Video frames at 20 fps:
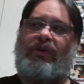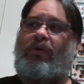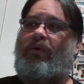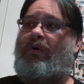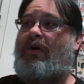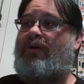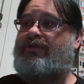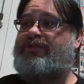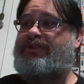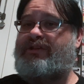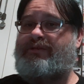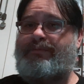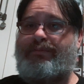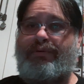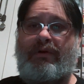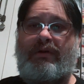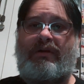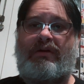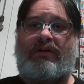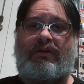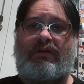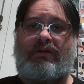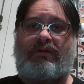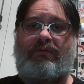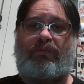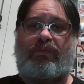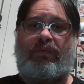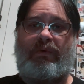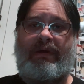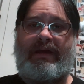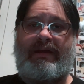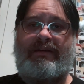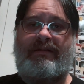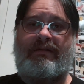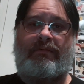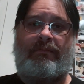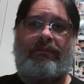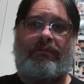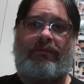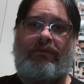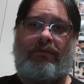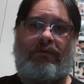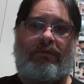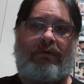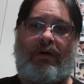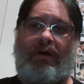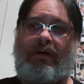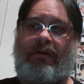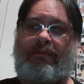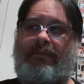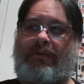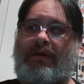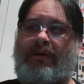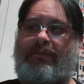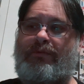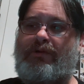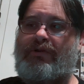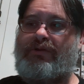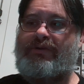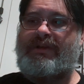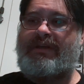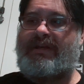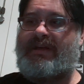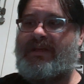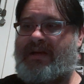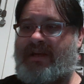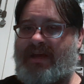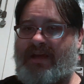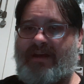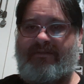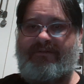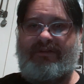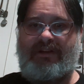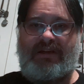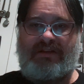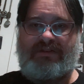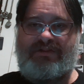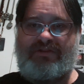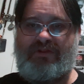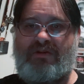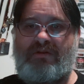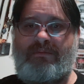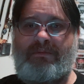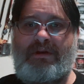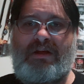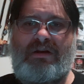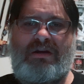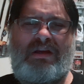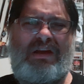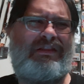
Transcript: I'll just put it on random on my music and have like a certain amount.